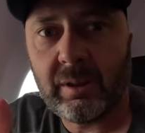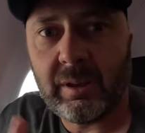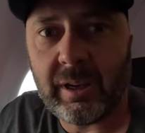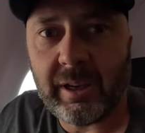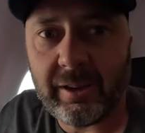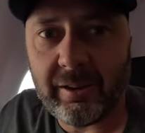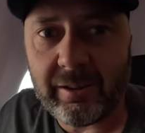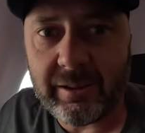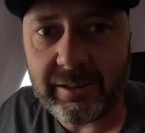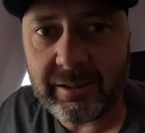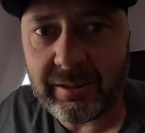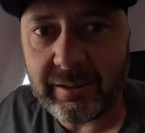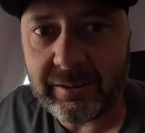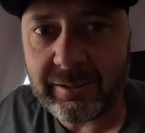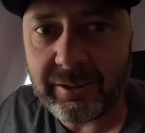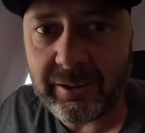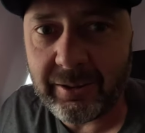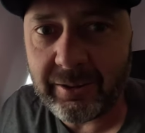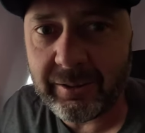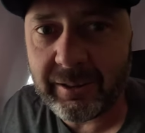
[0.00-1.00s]
Hey guys,
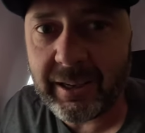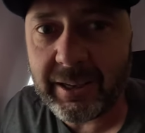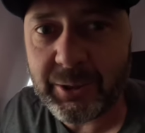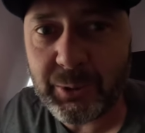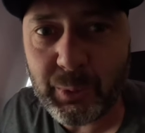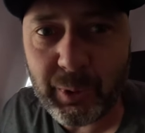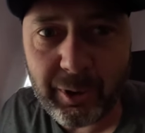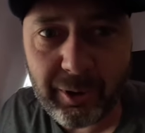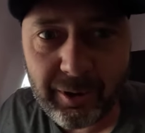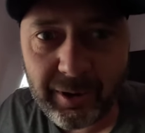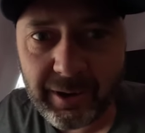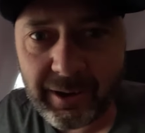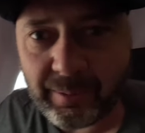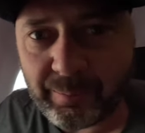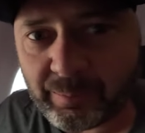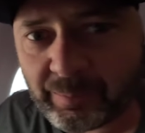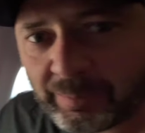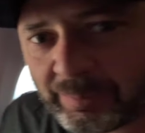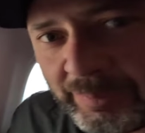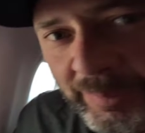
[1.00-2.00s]
so guess where I am?